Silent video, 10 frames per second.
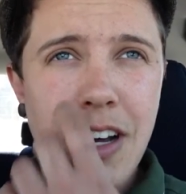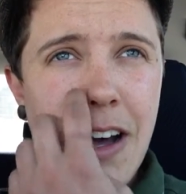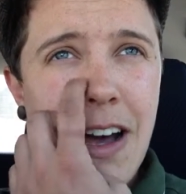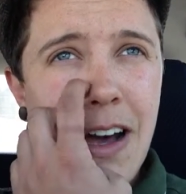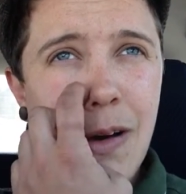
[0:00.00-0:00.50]

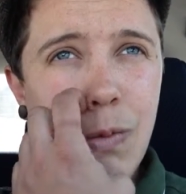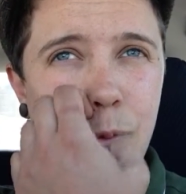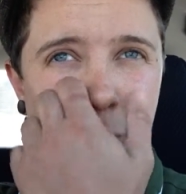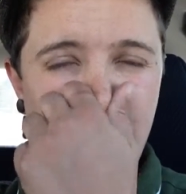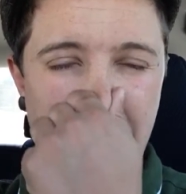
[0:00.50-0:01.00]
Uh,
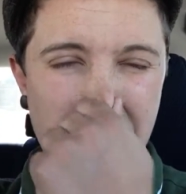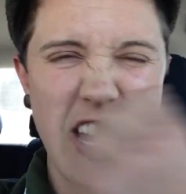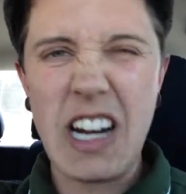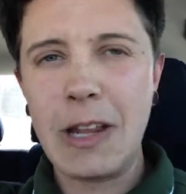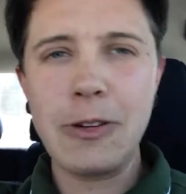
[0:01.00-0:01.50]
and I've
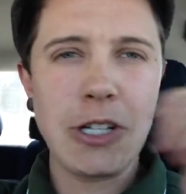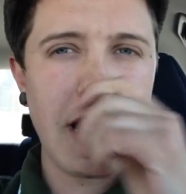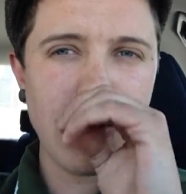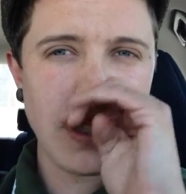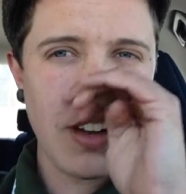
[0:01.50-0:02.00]
got another
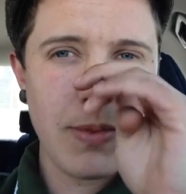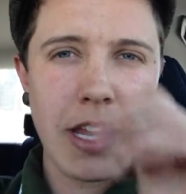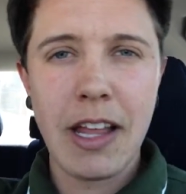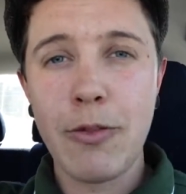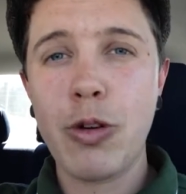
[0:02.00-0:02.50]
job, so I'll
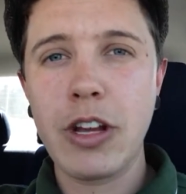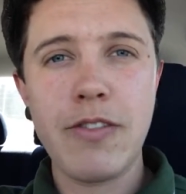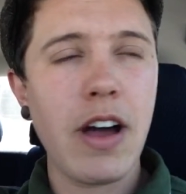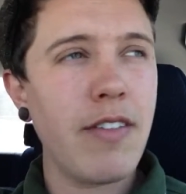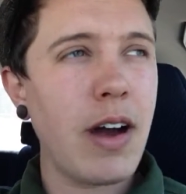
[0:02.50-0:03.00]
be at like
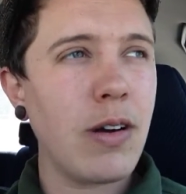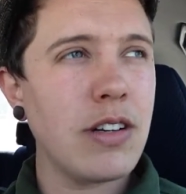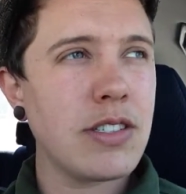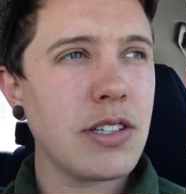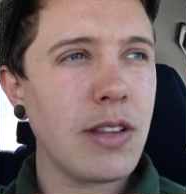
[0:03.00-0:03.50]
45
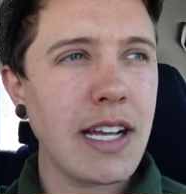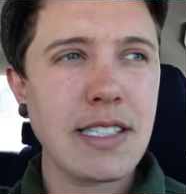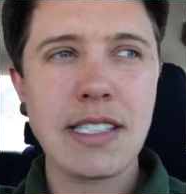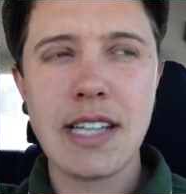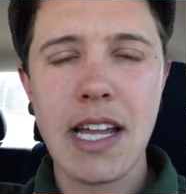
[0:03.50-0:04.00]
hours. So
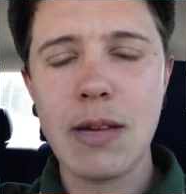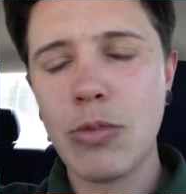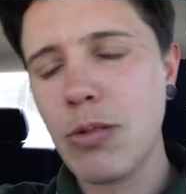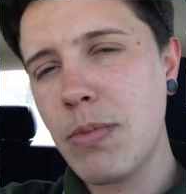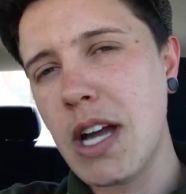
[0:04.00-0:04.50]
that's exciting.
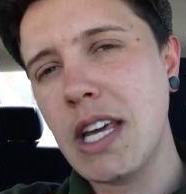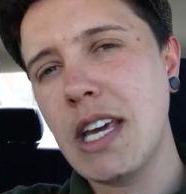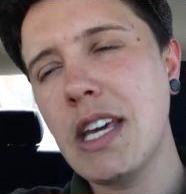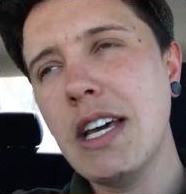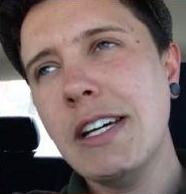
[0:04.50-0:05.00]
More
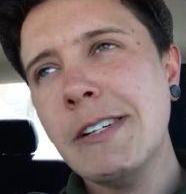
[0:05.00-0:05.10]
money,